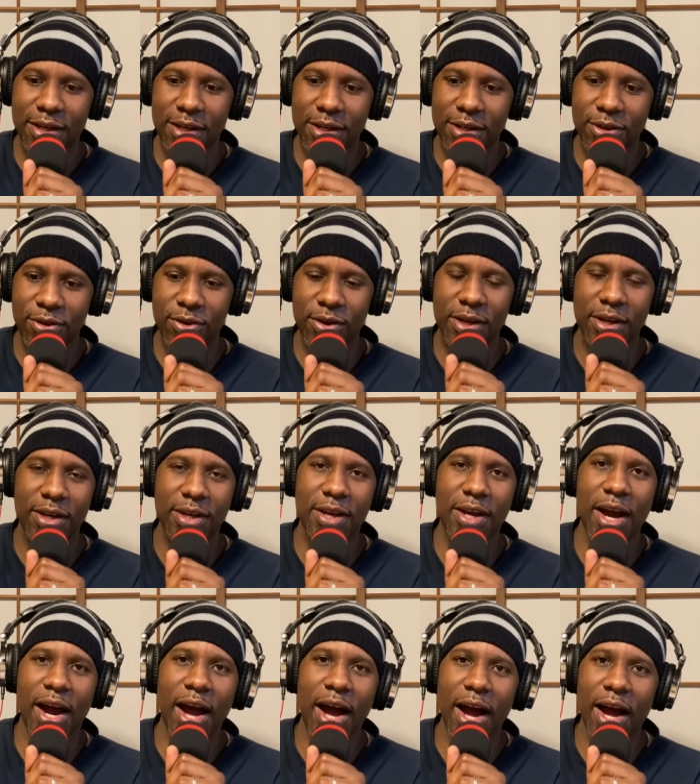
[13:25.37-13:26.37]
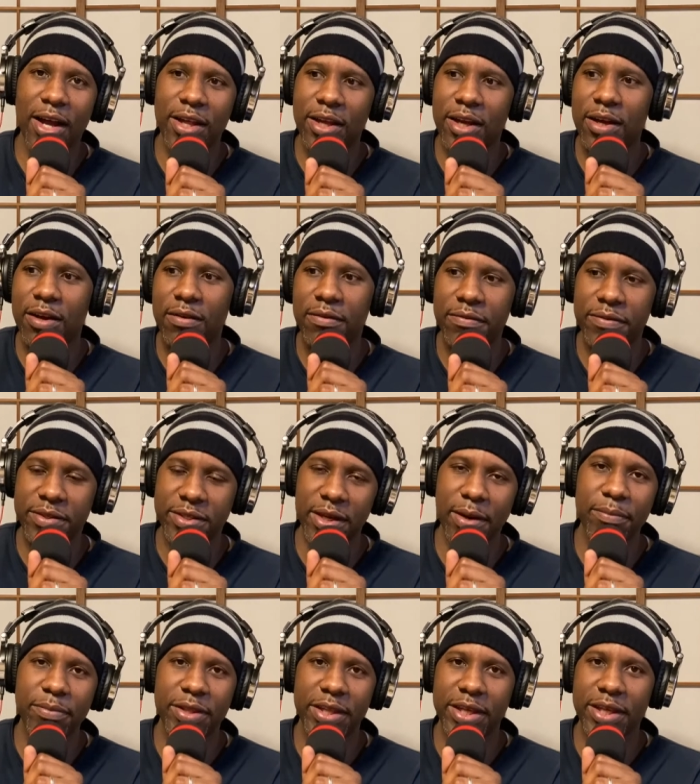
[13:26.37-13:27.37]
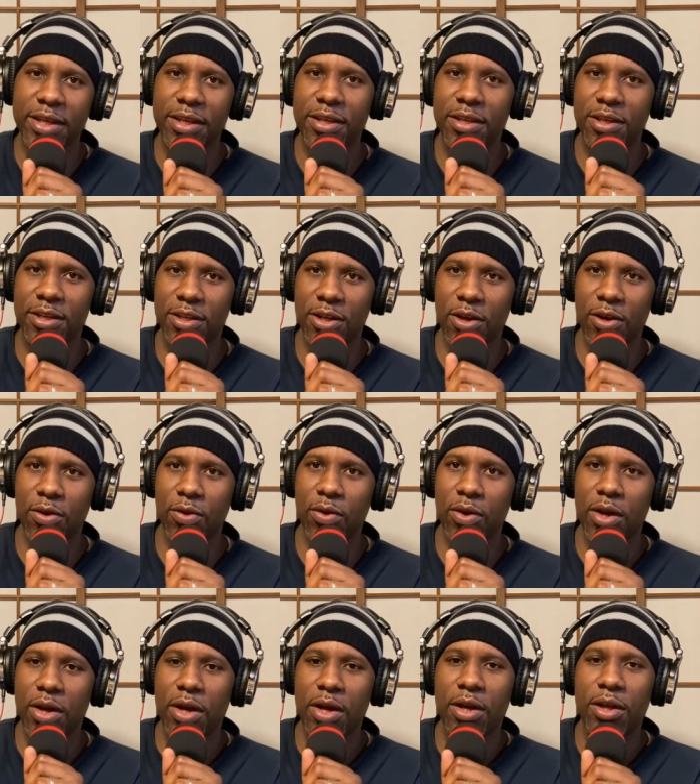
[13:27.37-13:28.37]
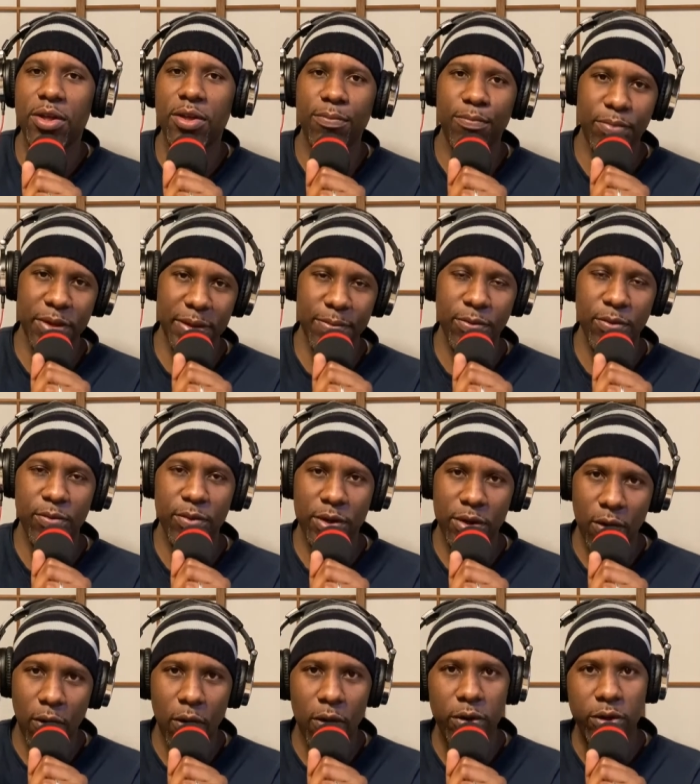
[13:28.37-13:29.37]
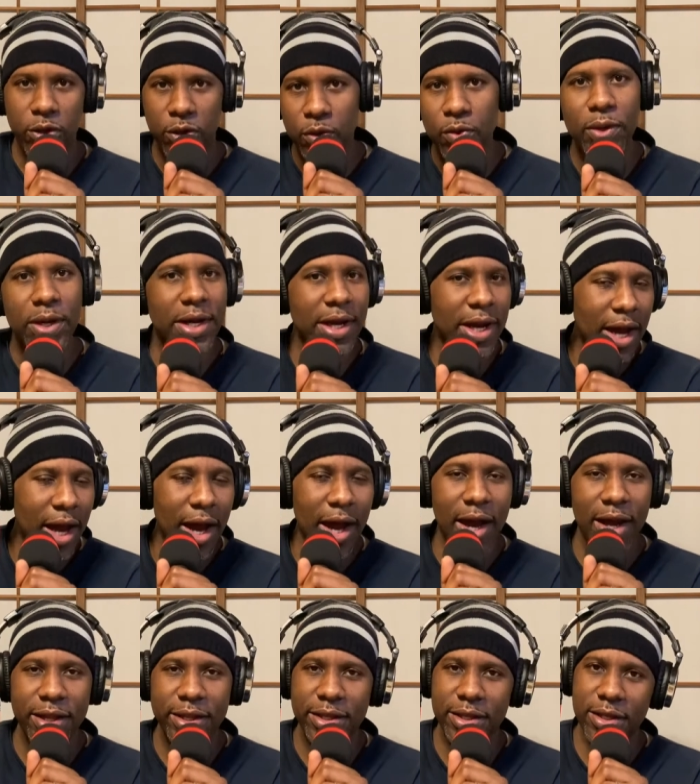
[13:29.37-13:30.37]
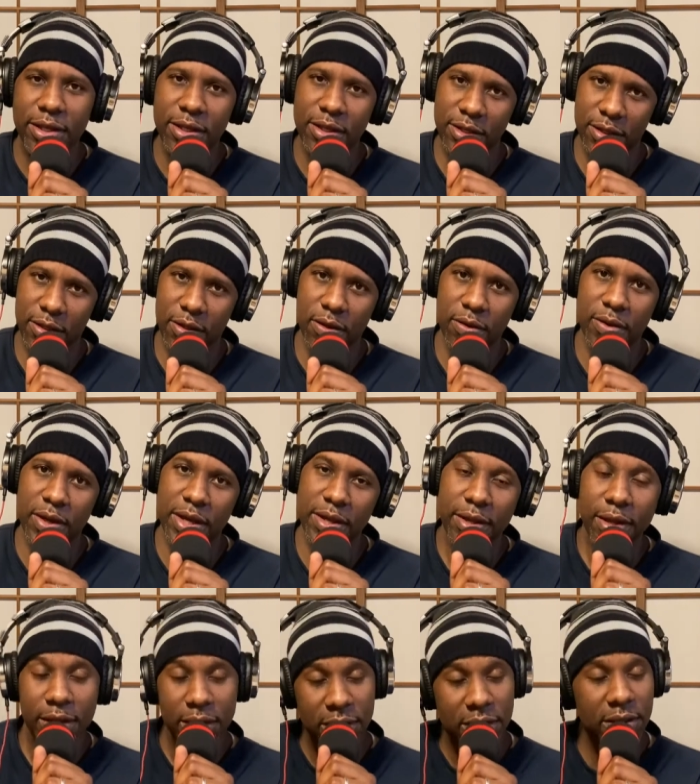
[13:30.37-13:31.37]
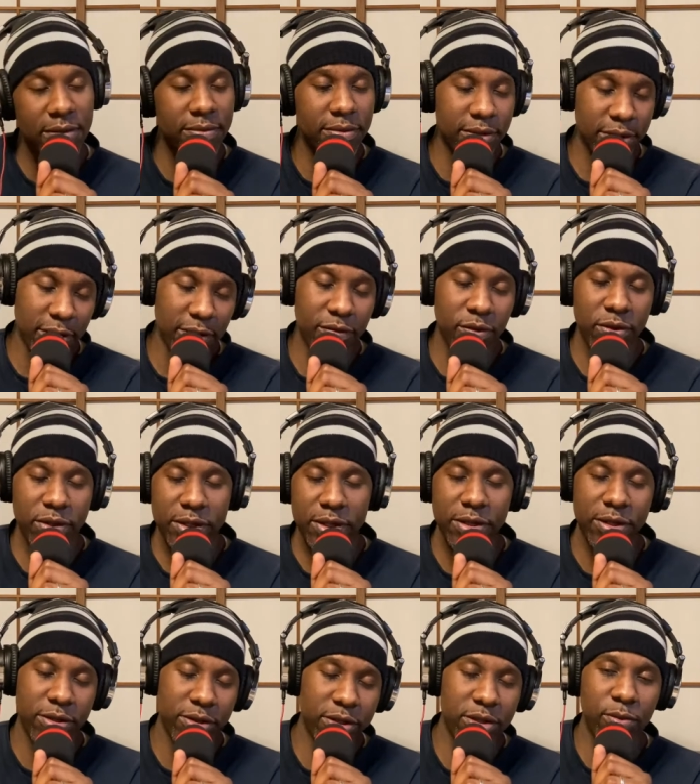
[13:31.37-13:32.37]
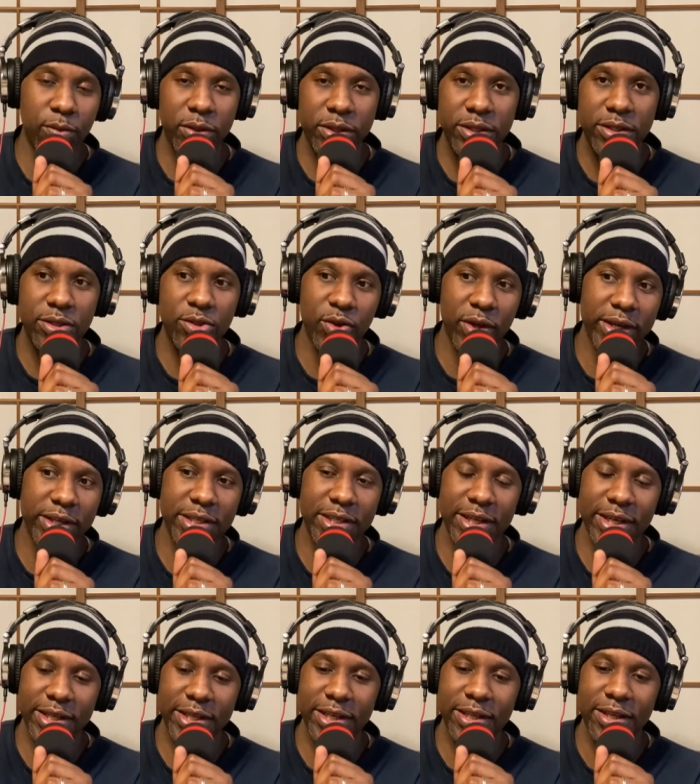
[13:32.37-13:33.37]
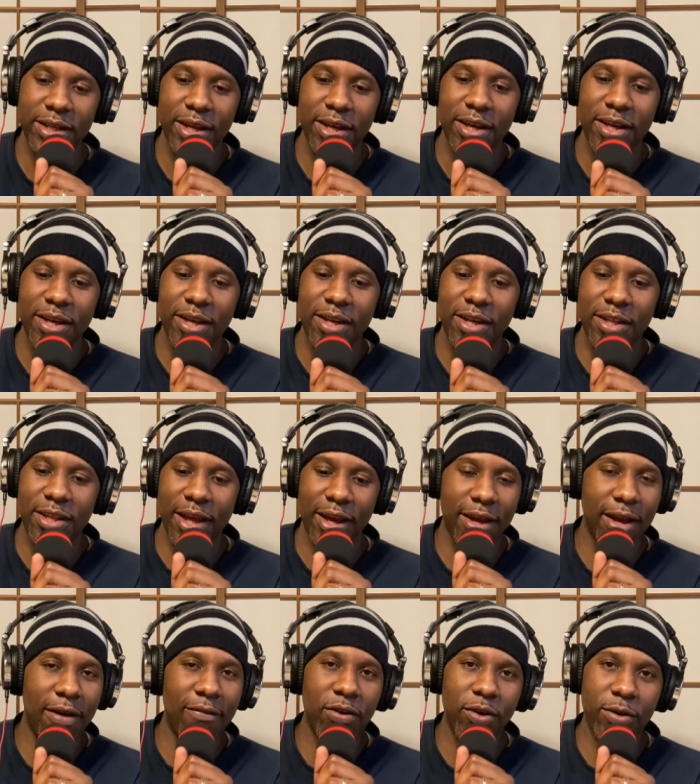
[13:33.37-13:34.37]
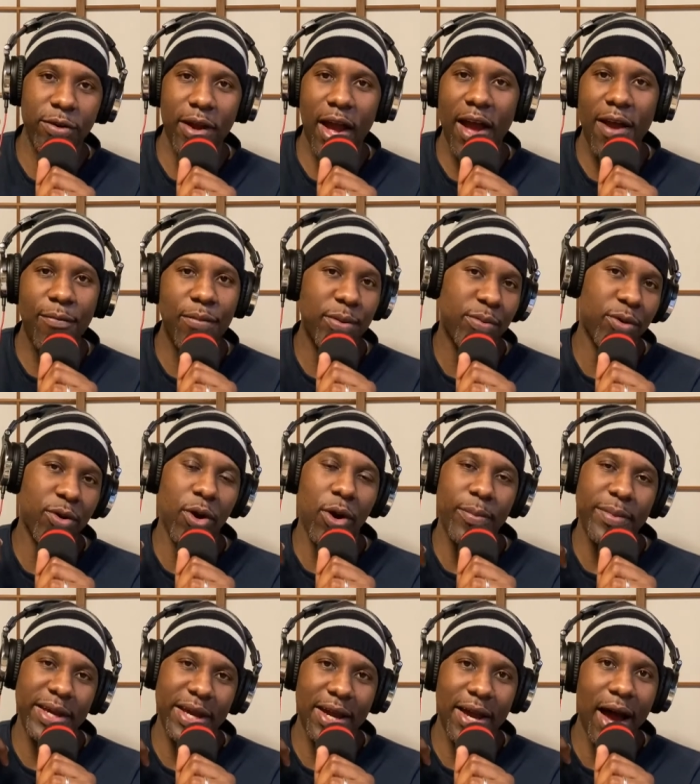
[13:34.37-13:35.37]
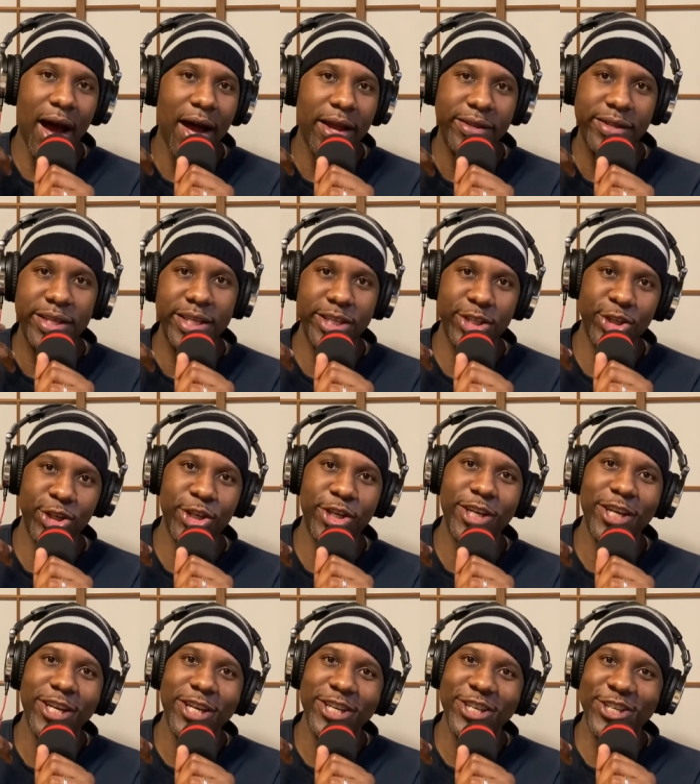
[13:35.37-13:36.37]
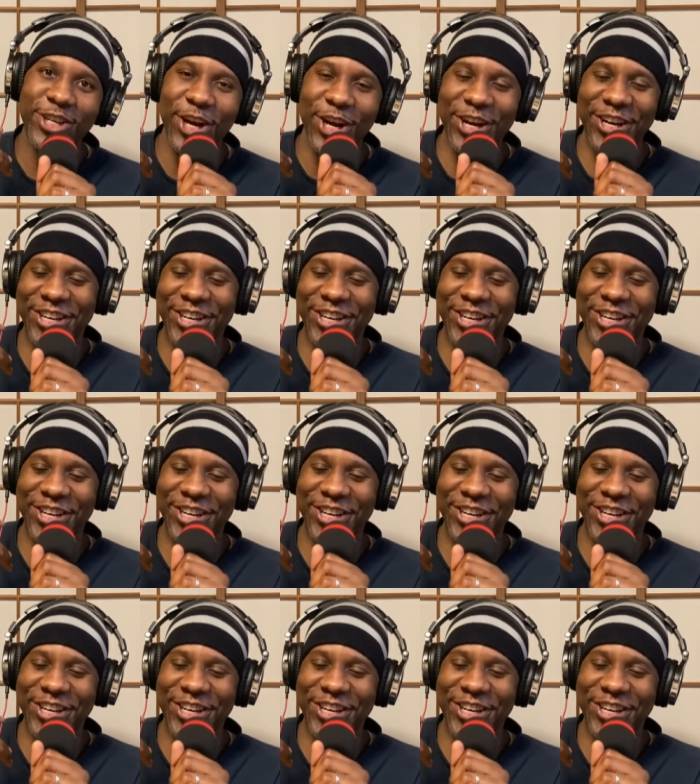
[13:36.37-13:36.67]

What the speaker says: you're a god of something, people would call you a god, in some, if you hear someone translate it, like I've had people call me a god teacher, you're